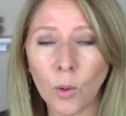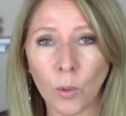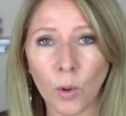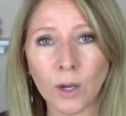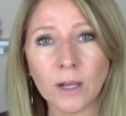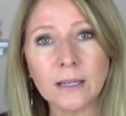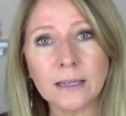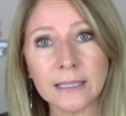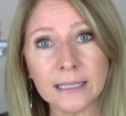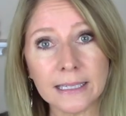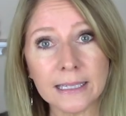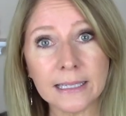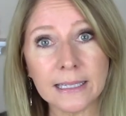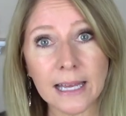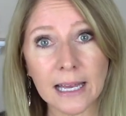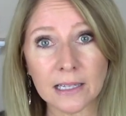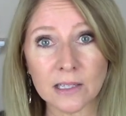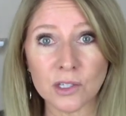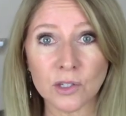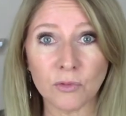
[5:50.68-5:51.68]
or clean
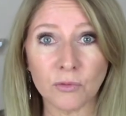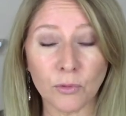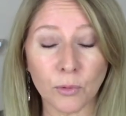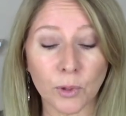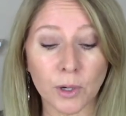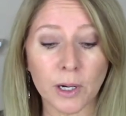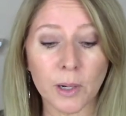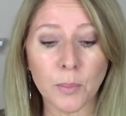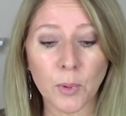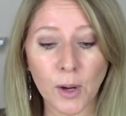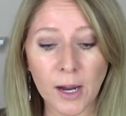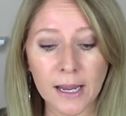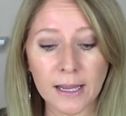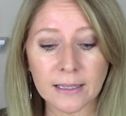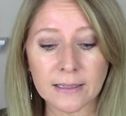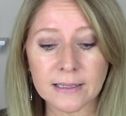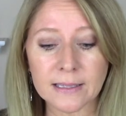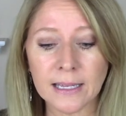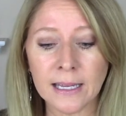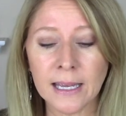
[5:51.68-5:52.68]
at Sephora
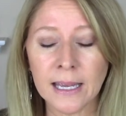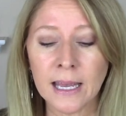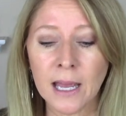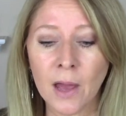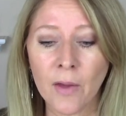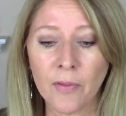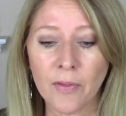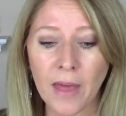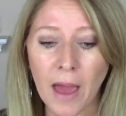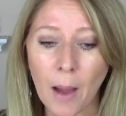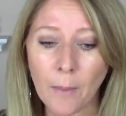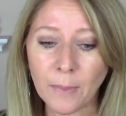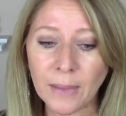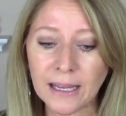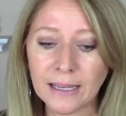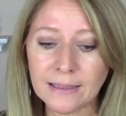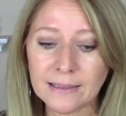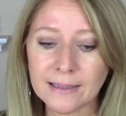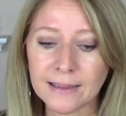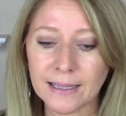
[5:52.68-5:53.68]
brands. That
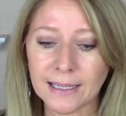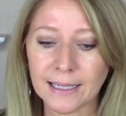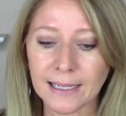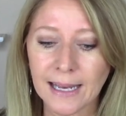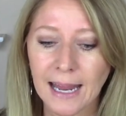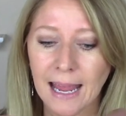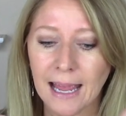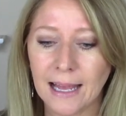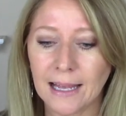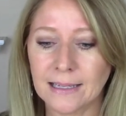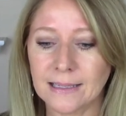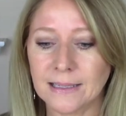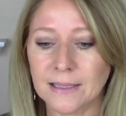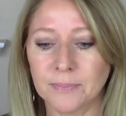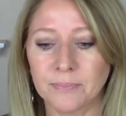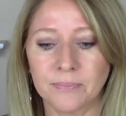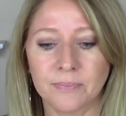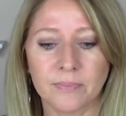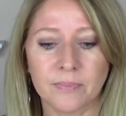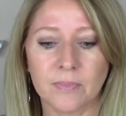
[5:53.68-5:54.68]
means that it has
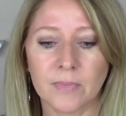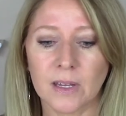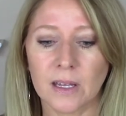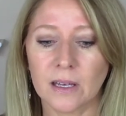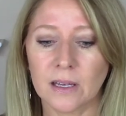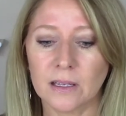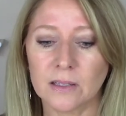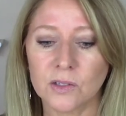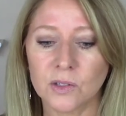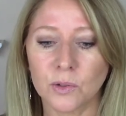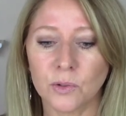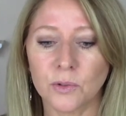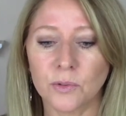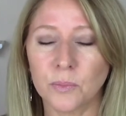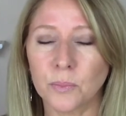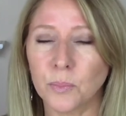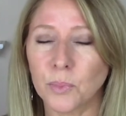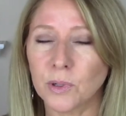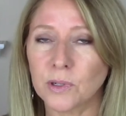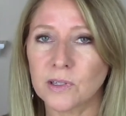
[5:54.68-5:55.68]
a
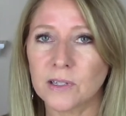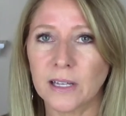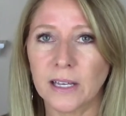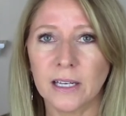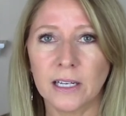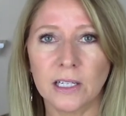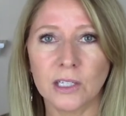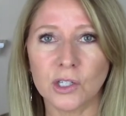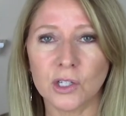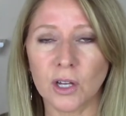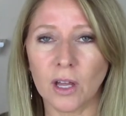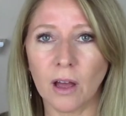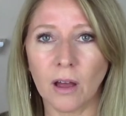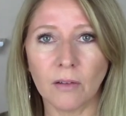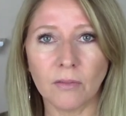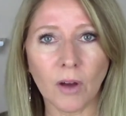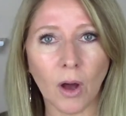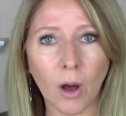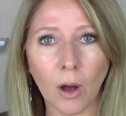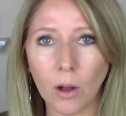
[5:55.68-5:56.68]
certain percentage
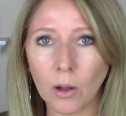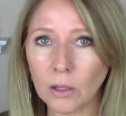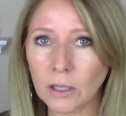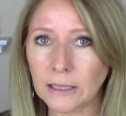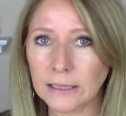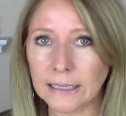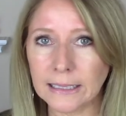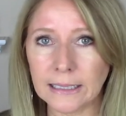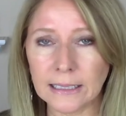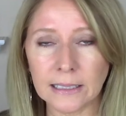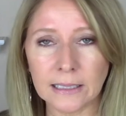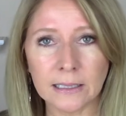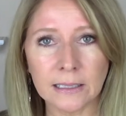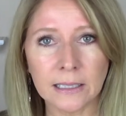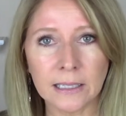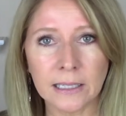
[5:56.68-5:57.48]
of all clean